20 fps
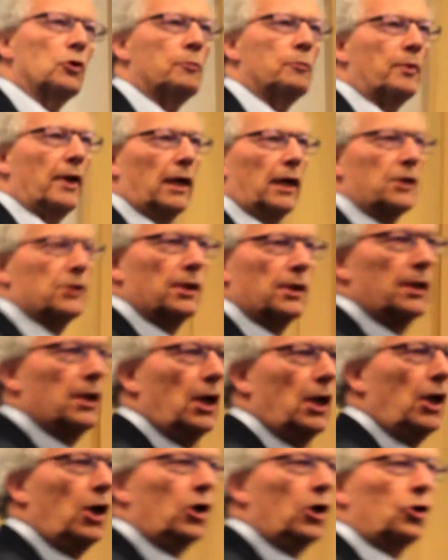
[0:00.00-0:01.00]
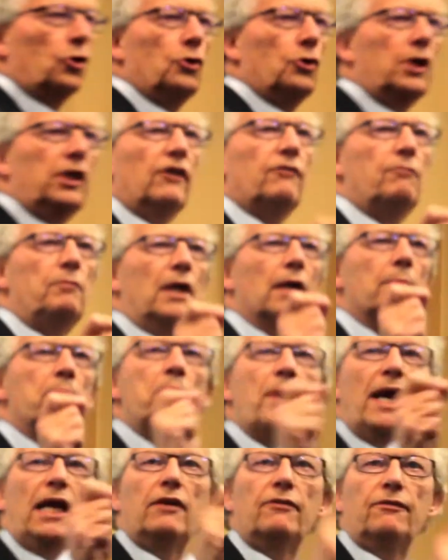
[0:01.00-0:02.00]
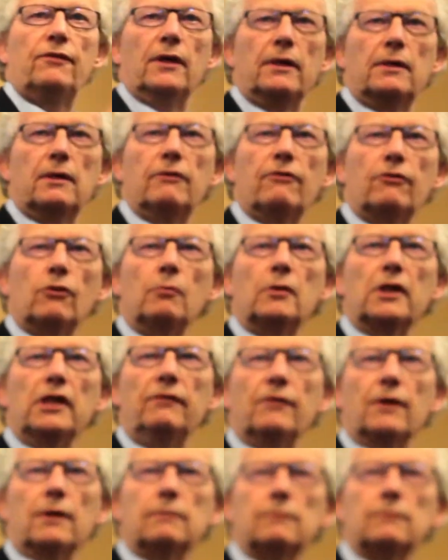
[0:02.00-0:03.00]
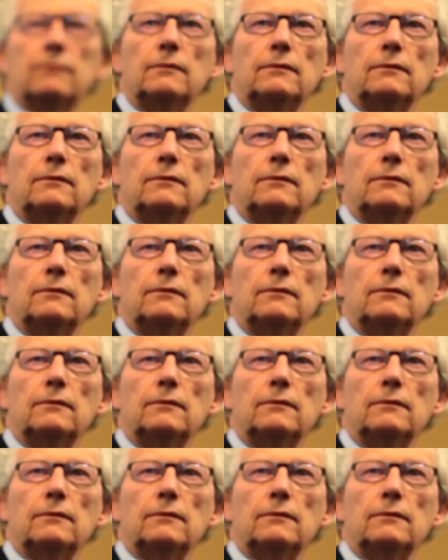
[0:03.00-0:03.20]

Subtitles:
Brexit could give me a benefit from leaving.